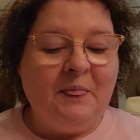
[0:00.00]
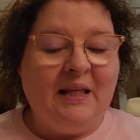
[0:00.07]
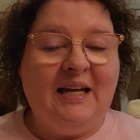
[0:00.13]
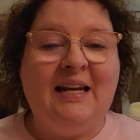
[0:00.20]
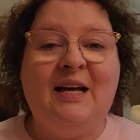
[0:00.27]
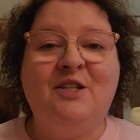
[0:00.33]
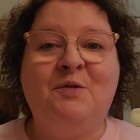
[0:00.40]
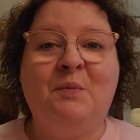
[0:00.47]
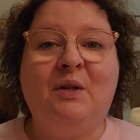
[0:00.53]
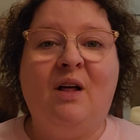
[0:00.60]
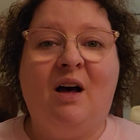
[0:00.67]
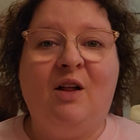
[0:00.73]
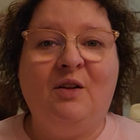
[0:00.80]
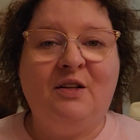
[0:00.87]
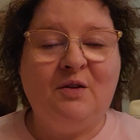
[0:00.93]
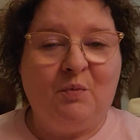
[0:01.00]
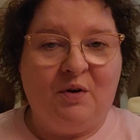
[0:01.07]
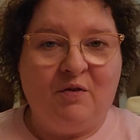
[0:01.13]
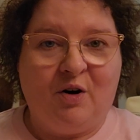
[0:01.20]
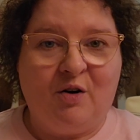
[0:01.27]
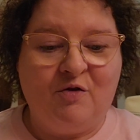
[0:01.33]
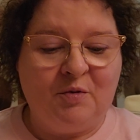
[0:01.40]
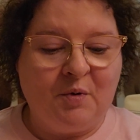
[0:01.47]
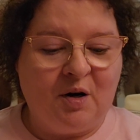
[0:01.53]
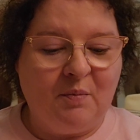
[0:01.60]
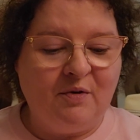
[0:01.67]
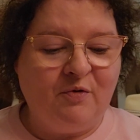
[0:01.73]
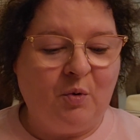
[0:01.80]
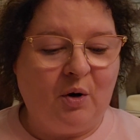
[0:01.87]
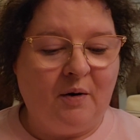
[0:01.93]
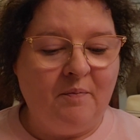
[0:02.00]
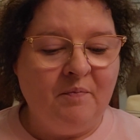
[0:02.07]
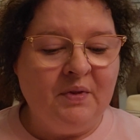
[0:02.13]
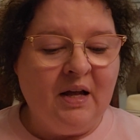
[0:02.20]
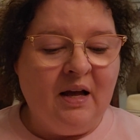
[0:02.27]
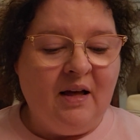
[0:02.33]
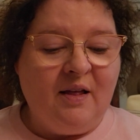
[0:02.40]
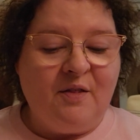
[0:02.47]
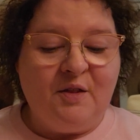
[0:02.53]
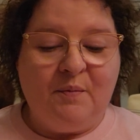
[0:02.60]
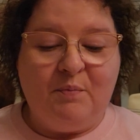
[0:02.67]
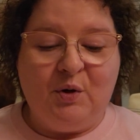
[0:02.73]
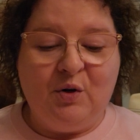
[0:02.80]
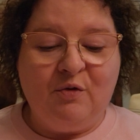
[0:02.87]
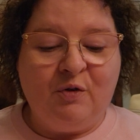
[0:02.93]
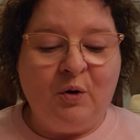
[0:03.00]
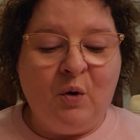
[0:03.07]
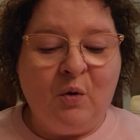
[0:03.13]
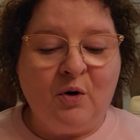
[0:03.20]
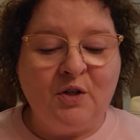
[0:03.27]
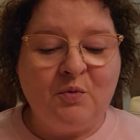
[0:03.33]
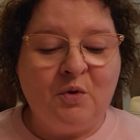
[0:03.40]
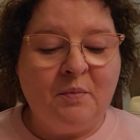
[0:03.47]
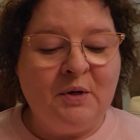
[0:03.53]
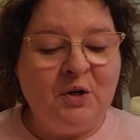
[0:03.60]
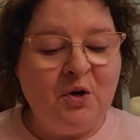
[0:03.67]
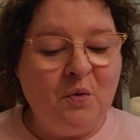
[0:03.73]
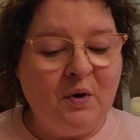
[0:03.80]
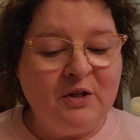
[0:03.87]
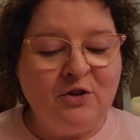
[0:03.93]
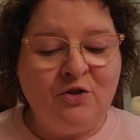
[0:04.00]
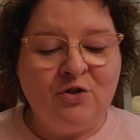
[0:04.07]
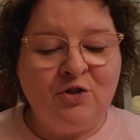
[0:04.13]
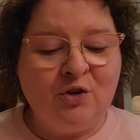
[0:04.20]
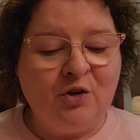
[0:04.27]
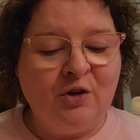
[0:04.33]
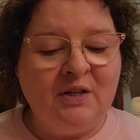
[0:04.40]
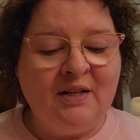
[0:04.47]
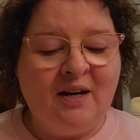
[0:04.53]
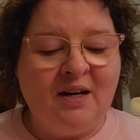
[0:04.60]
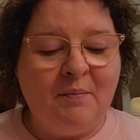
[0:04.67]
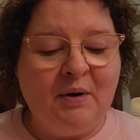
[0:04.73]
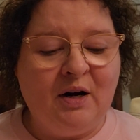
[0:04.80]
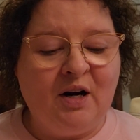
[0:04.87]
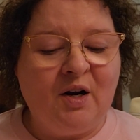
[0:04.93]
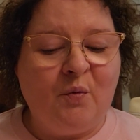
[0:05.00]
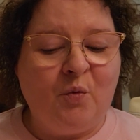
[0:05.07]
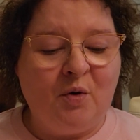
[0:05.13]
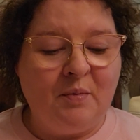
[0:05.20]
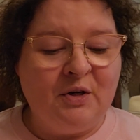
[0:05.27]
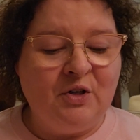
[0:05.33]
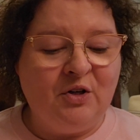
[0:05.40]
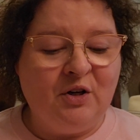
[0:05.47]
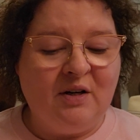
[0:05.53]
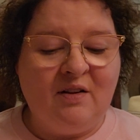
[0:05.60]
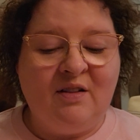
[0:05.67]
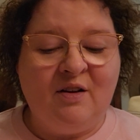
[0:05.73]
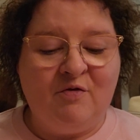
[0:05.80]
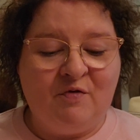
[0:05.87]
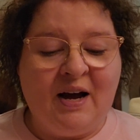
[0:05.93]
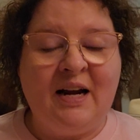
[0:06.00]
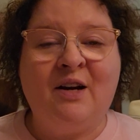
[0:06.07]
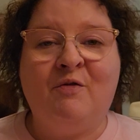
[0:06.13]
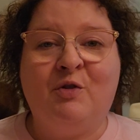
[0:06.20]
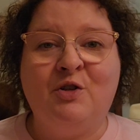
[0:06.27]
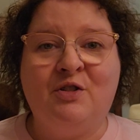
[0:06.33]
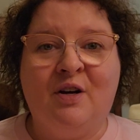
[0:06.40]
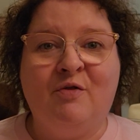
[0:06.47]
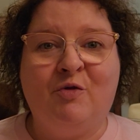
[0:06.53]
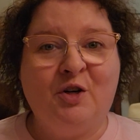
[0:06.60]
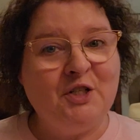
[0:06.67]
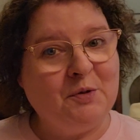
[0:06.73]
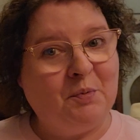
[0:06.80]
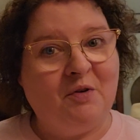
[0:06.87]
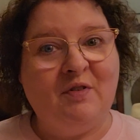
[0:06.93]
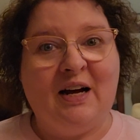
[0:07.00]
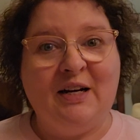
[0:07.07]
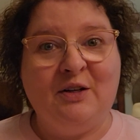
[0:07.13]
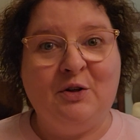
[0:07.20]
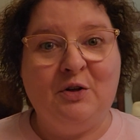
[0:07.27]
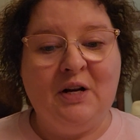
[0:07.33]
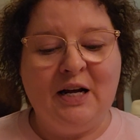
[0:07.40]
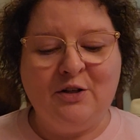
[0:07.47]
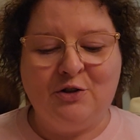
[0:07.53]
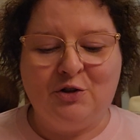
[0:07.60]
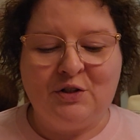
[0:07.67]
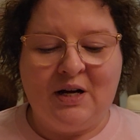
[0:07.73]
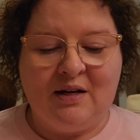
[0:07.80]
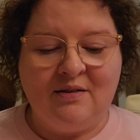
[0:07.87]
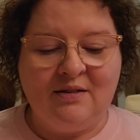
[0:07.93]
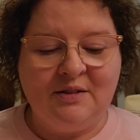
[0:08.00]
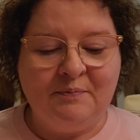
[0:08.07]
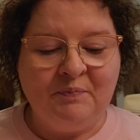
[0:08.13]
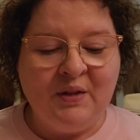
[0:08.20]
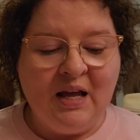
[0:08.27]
Inez Milholland, we've heard from her before, the beautiful horsewoman who assured young American womanhood that fighting for suffrage provided good exercise,